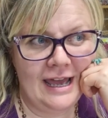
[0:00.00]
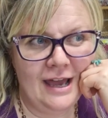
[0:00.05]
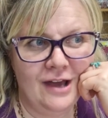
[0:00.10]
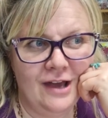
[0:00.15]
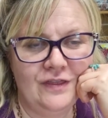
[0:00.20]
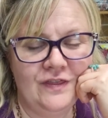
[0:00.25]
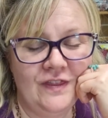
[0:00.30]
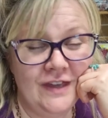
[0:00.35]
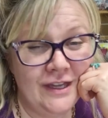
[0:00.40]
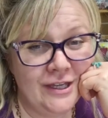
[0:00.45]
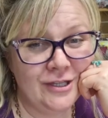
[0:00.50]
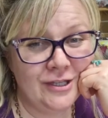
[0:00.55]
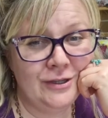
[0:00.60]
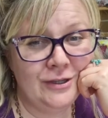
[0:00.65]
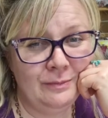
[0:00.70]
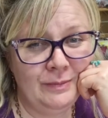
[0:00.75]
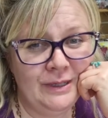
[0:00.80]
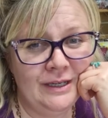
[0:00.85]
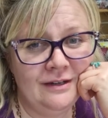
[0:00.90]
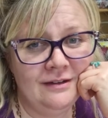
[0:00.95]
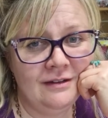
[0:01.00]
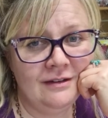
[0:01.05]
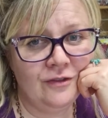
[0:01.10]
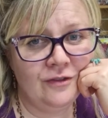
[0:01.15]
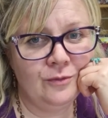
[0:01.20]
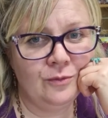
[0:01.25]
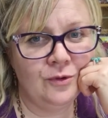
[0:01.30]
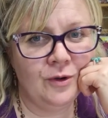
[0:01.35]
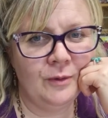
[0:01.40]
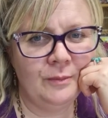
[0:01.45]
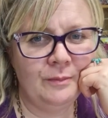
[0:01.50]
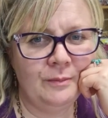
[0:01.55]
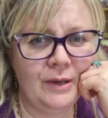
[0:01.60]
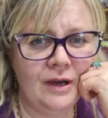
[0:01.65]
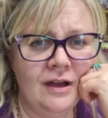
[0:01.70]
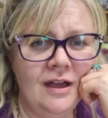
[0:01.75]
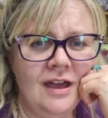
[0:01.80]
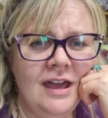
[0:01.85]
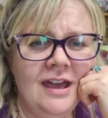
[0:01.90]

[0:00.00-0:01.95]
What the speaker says: I think there'll be another one, but